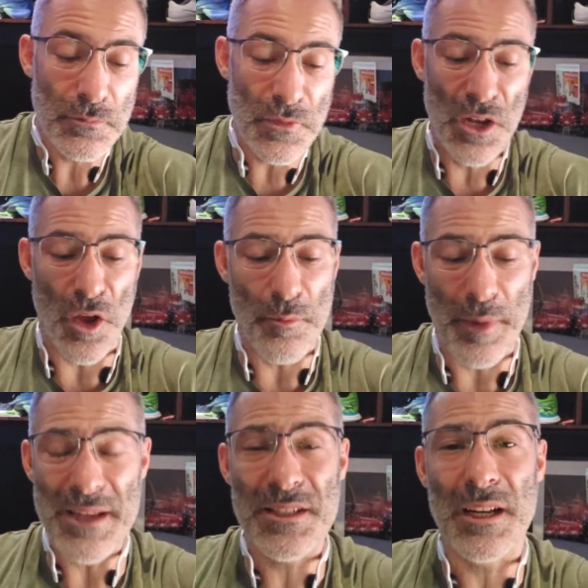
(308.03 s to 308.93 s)
I know
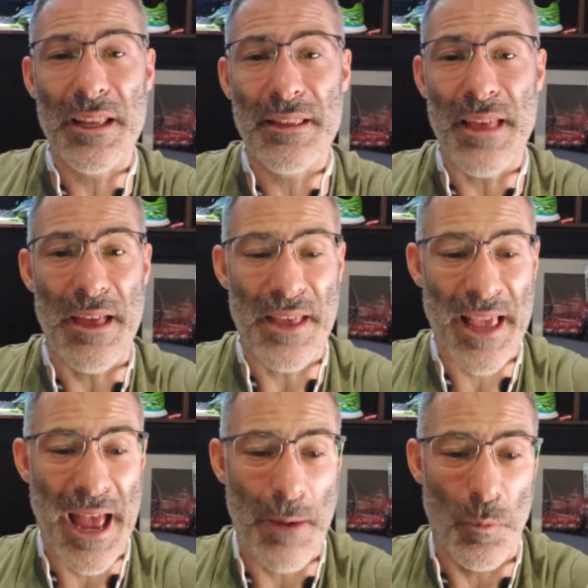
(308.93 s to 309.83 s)
basically their
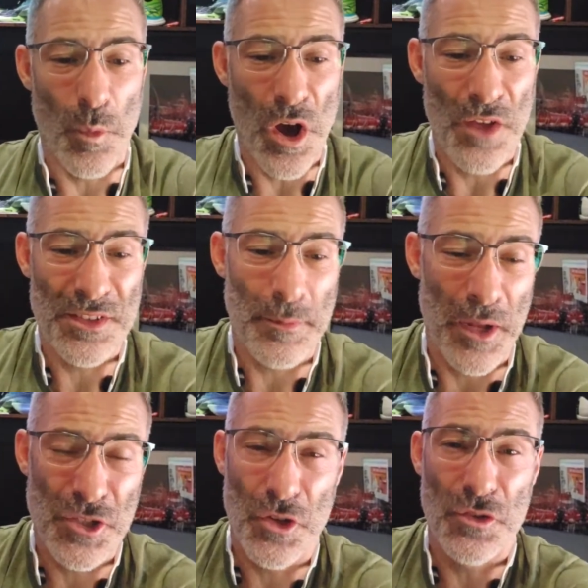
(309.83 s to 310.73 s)
cap worth is about
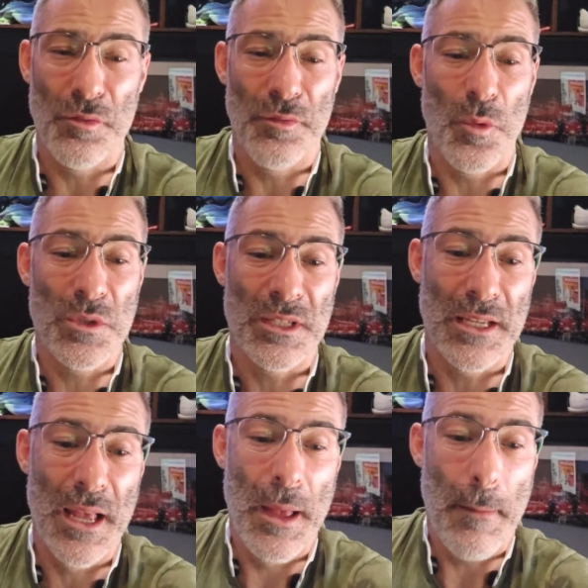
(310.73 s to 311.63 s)
240
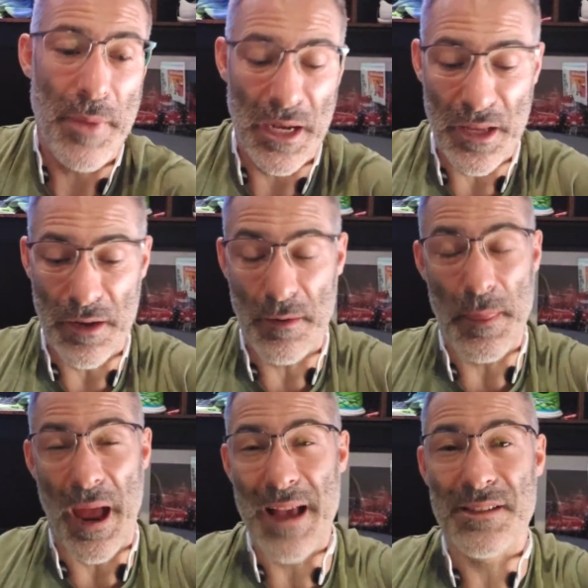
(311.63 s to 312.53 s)
billion.
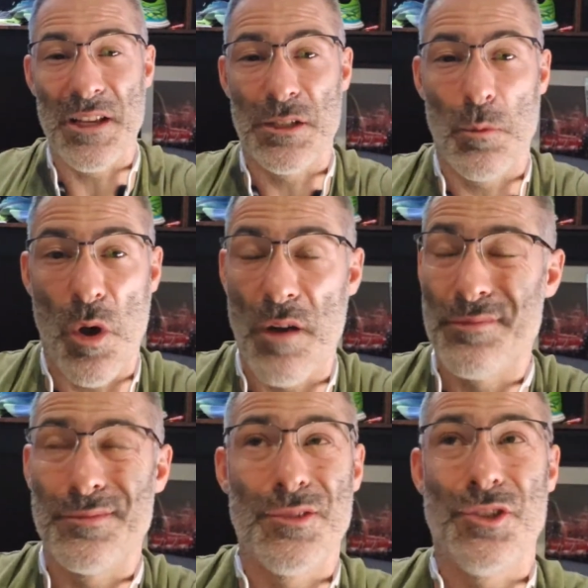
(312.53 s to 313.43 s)
The assets are worth
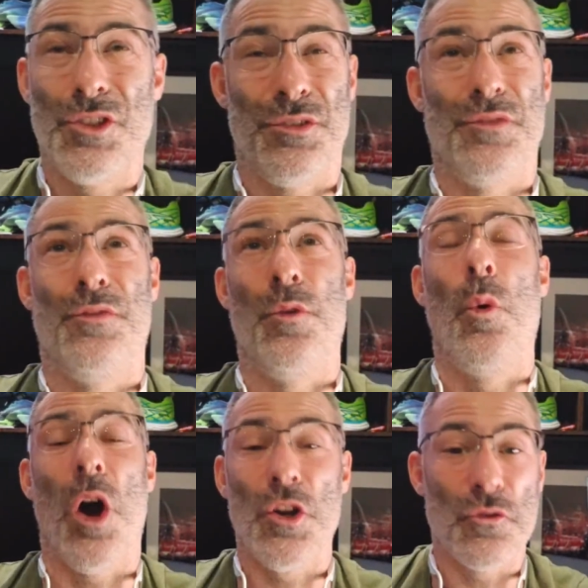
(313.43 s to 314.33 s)

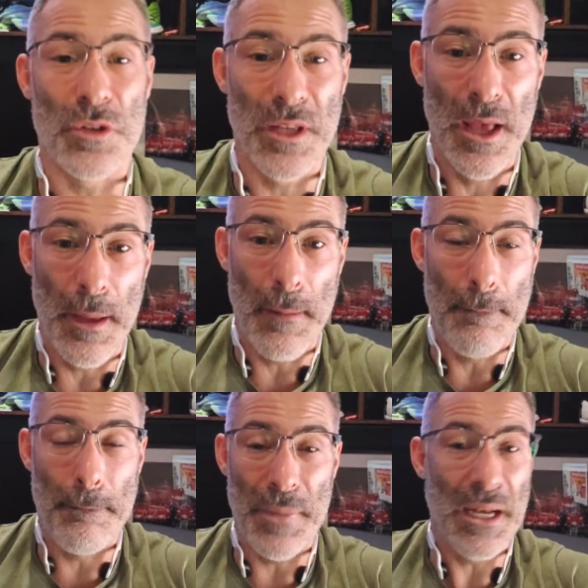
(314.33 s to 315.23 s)
400
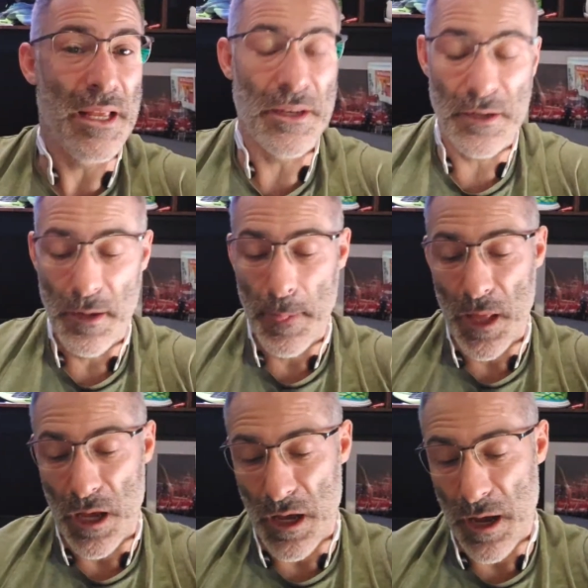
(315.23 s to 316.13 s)
billion.
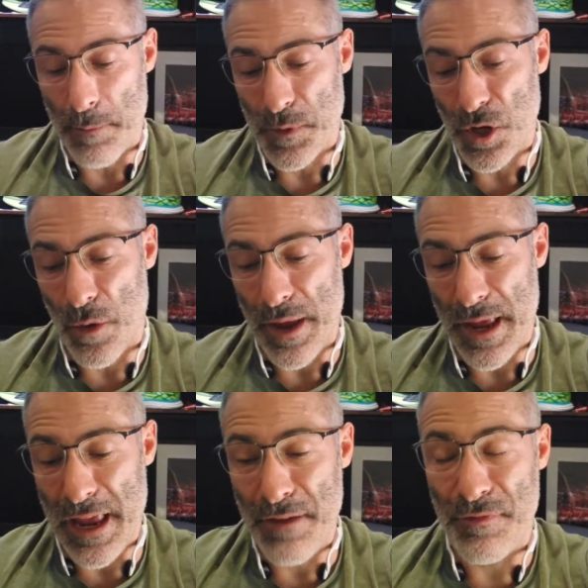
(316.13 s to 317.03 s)

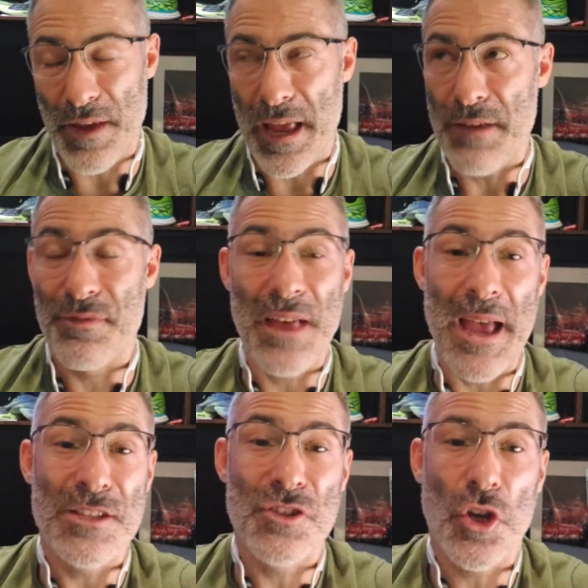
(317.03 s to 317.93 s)
If that
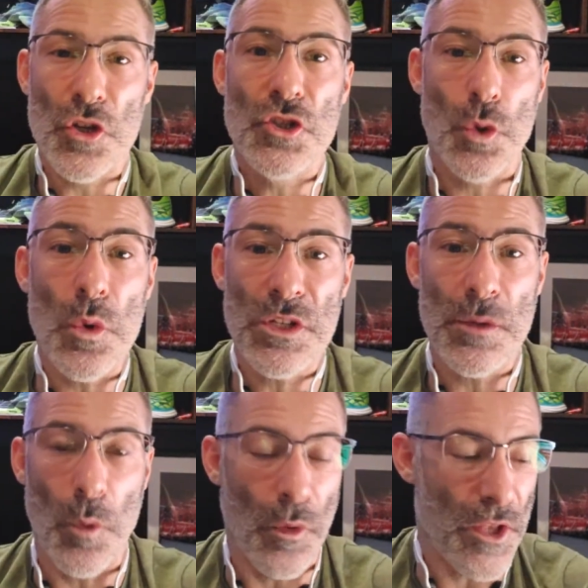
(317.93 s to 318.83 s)
is the
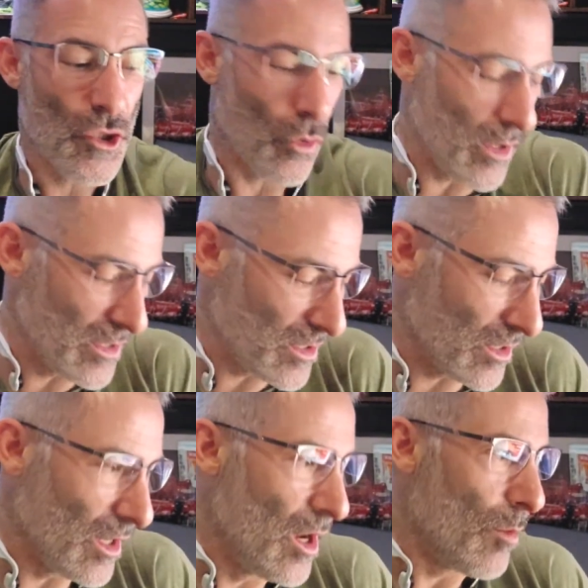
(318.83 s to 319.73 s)
consortium or they're trying
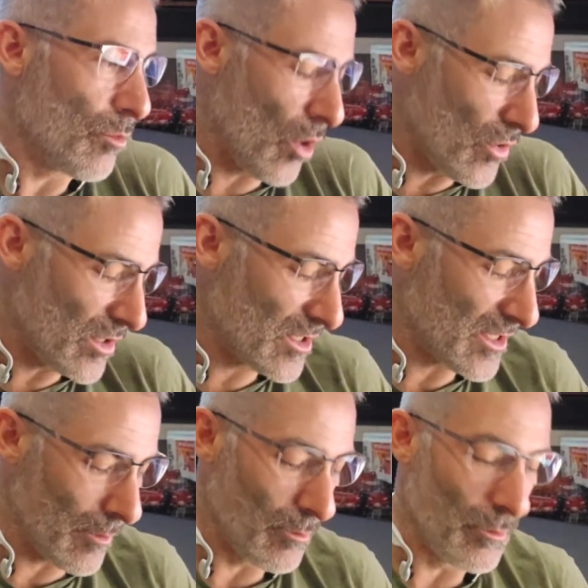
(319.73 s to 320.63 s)
to broker
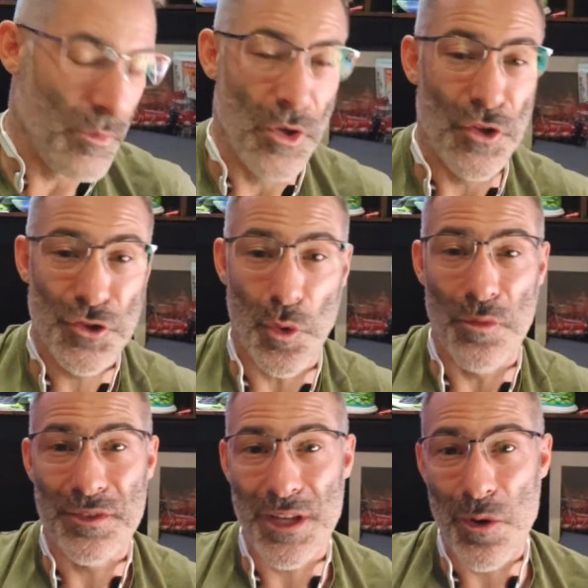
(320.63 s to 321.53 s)
some sort
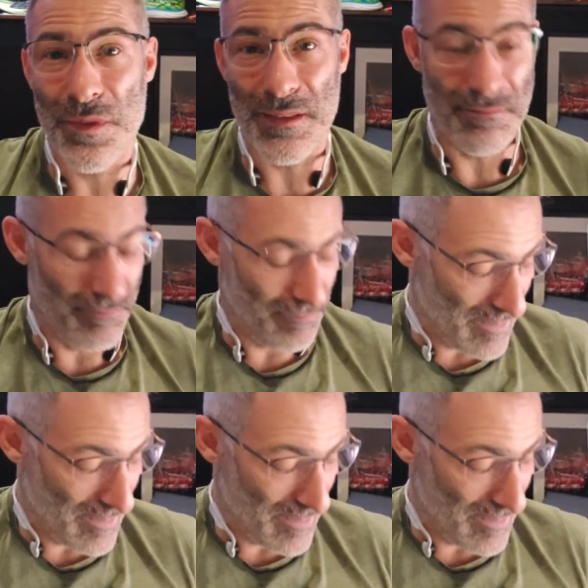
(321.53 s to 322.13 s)
of deal, then